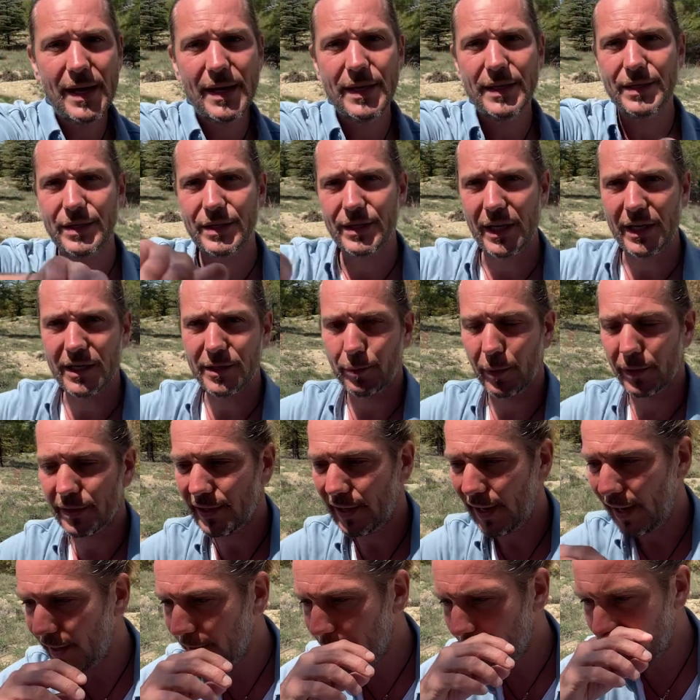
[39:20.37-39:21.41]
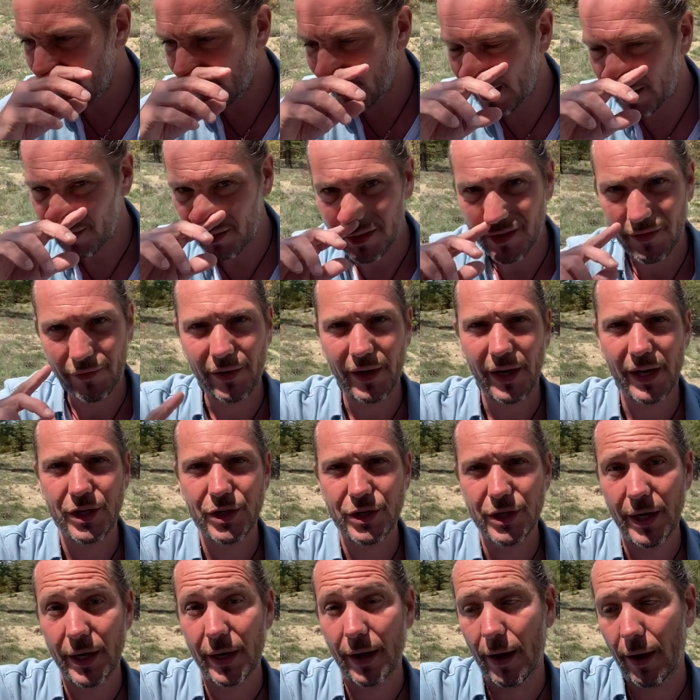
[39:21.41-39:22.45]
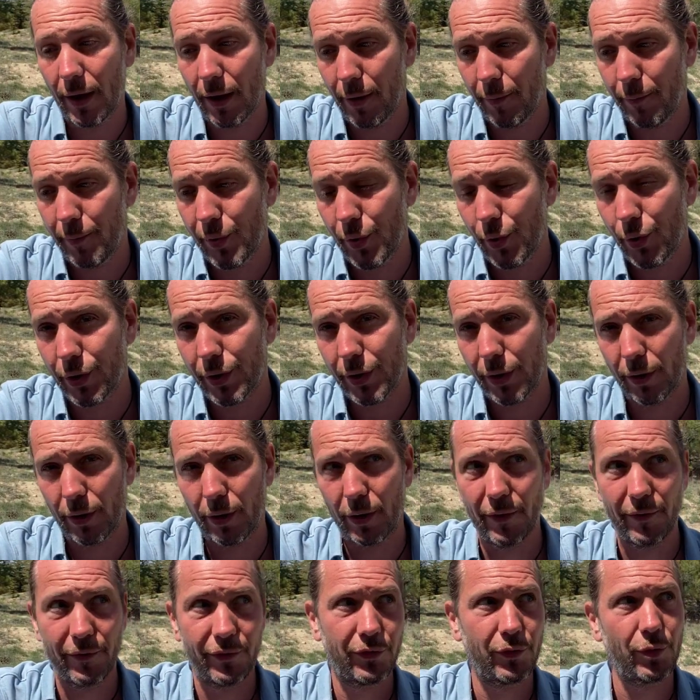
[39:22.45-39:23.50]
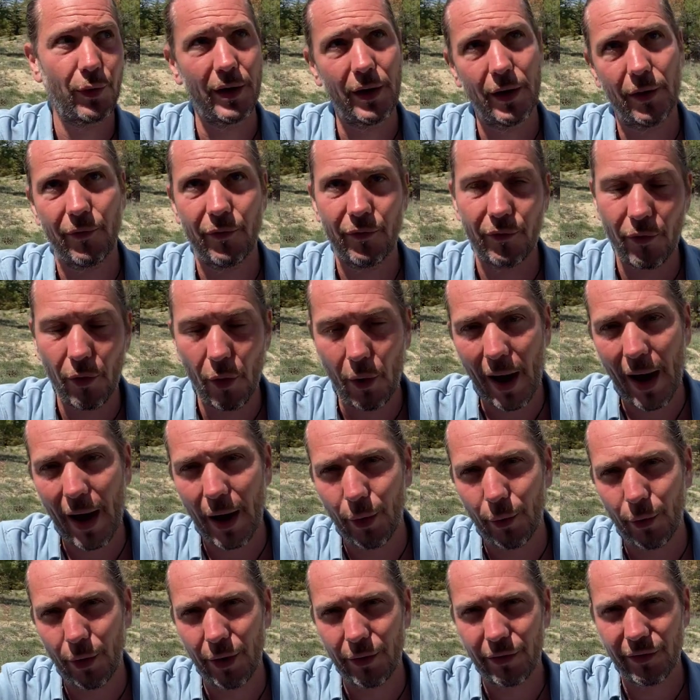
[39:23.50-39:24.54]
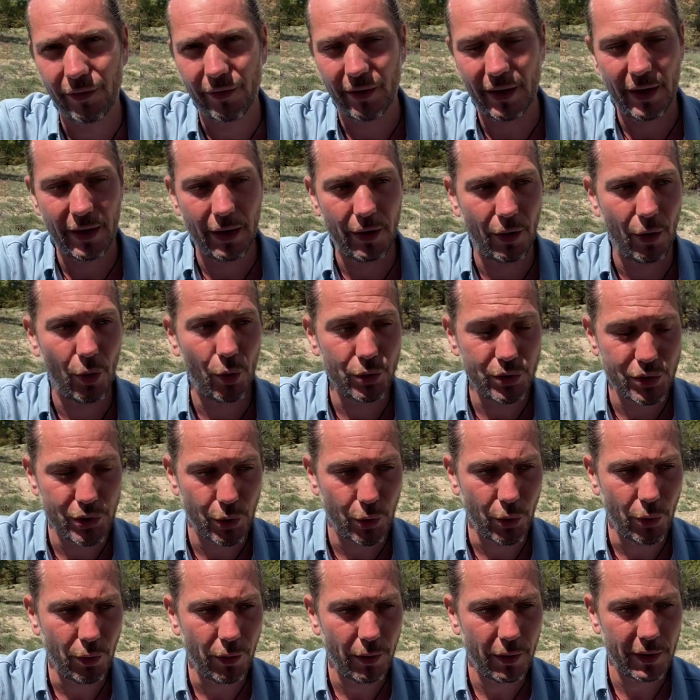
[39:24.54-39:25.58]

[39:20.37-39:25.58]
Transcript: 6 months later, I was finishing a book of 24 hours in audio.